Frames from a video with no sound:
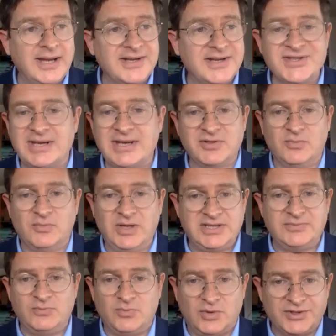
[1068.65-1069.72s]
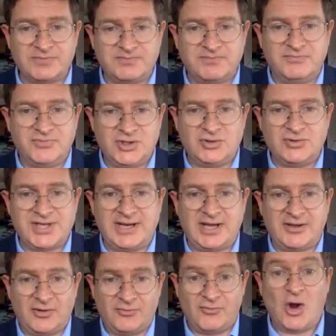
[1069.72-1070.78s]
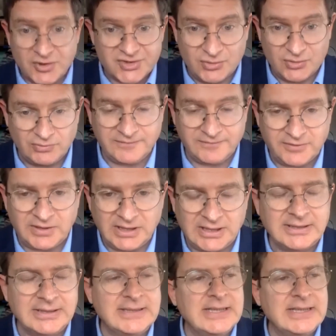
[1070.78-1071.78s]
except that we didn't want to choose another wrong school for her.